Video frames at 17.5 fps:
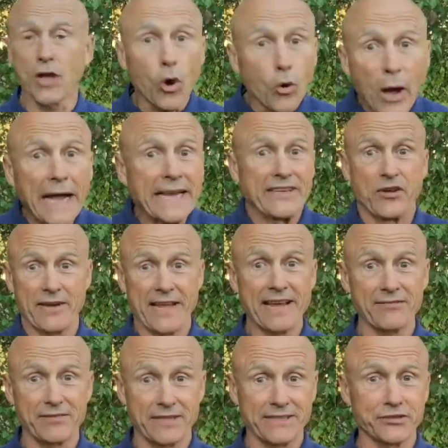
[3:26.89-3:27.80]
No, I don't
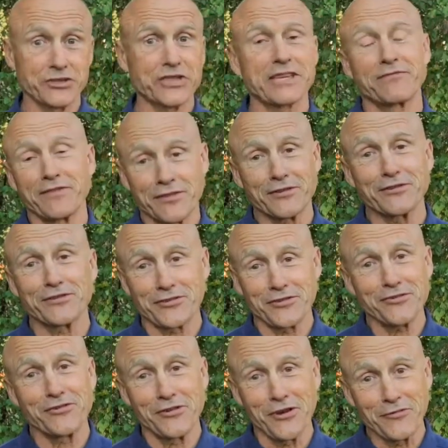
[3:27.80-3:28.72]
have a Learjet, for those
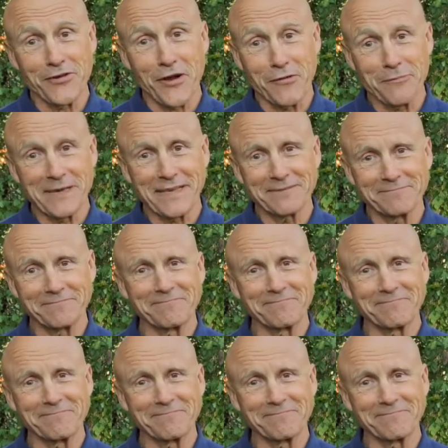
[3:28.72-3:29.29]
of you who don't know me.